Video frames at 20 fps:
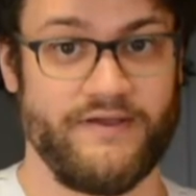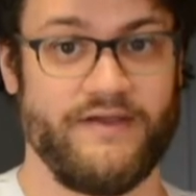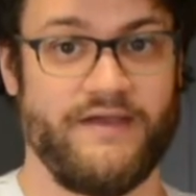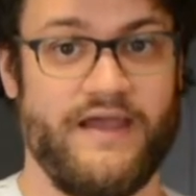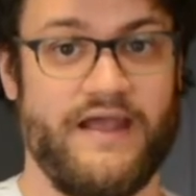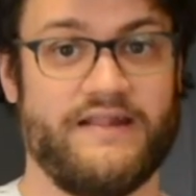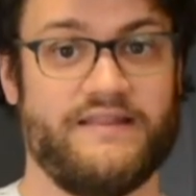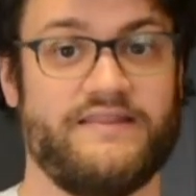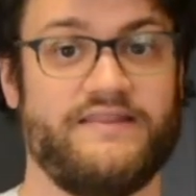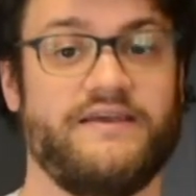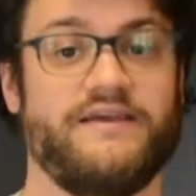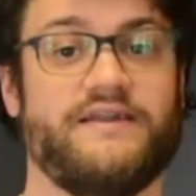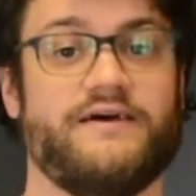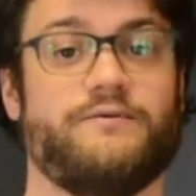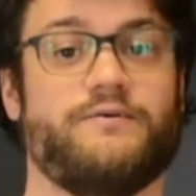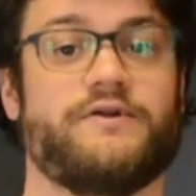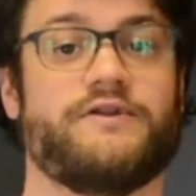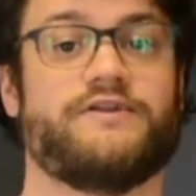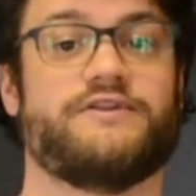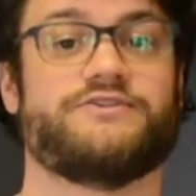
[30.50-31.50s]
And then I
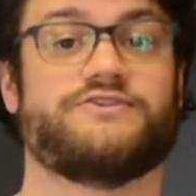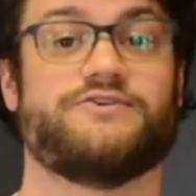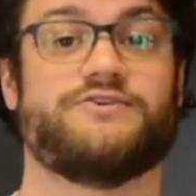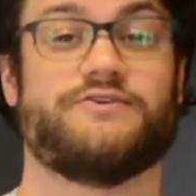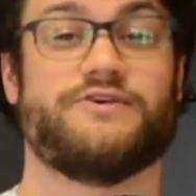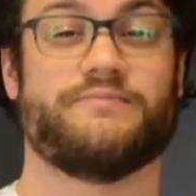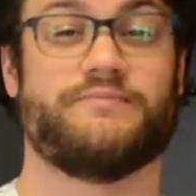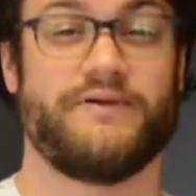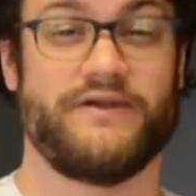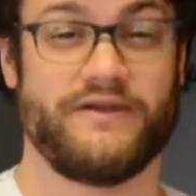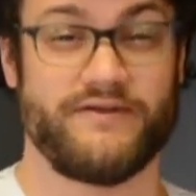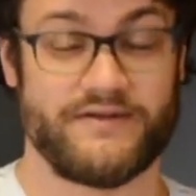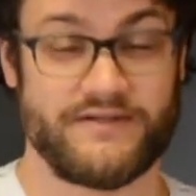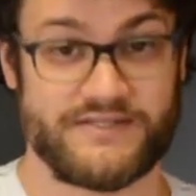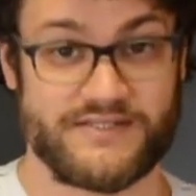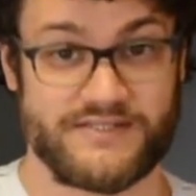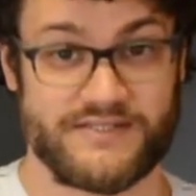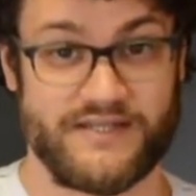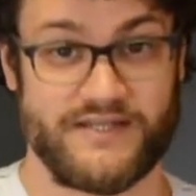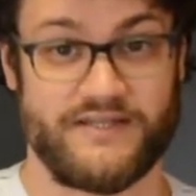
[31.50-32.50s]
wanted to show your
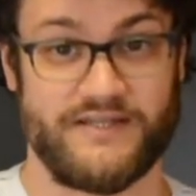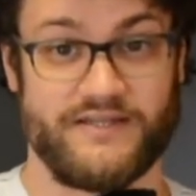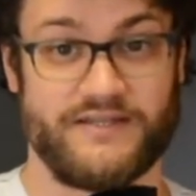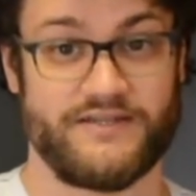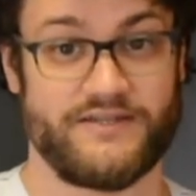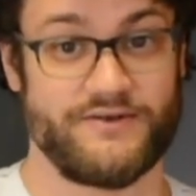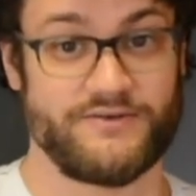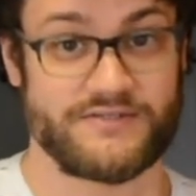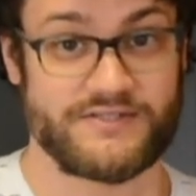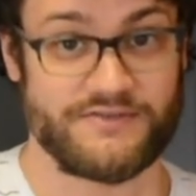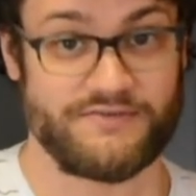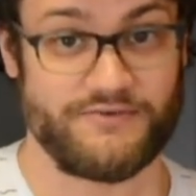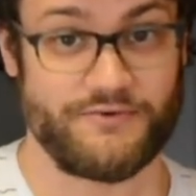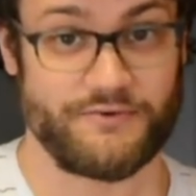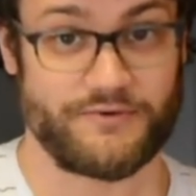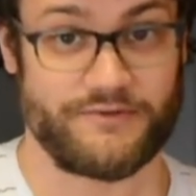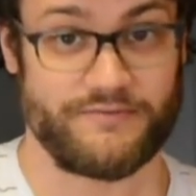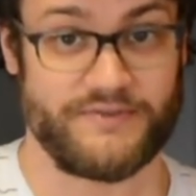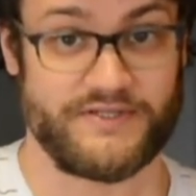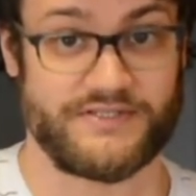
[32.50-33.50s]
parents and the adults of
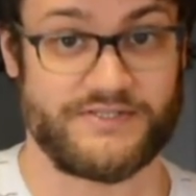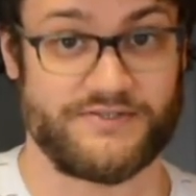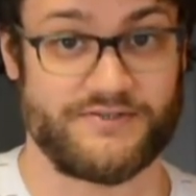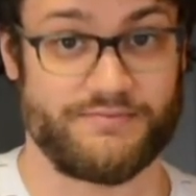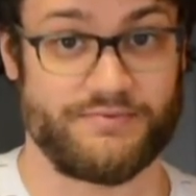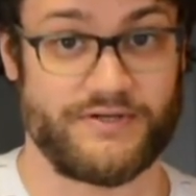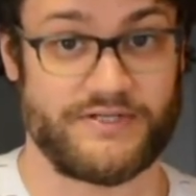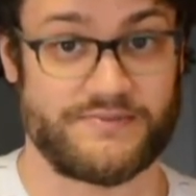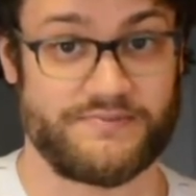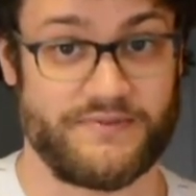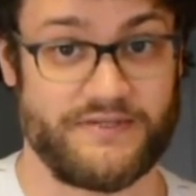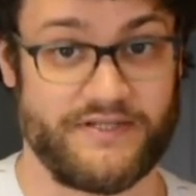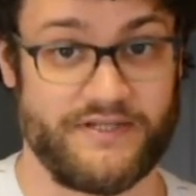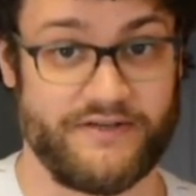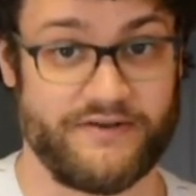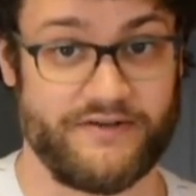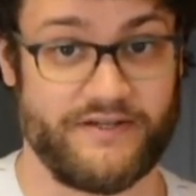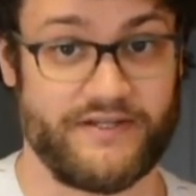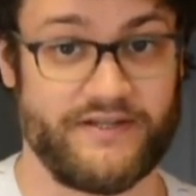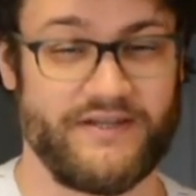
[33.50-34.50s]
Northminster
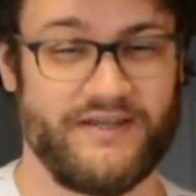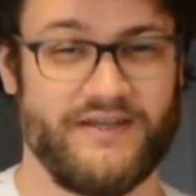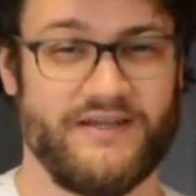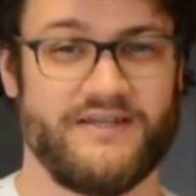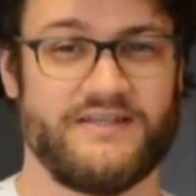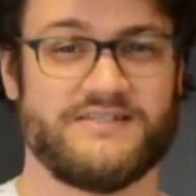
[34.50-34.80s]
Presbyterian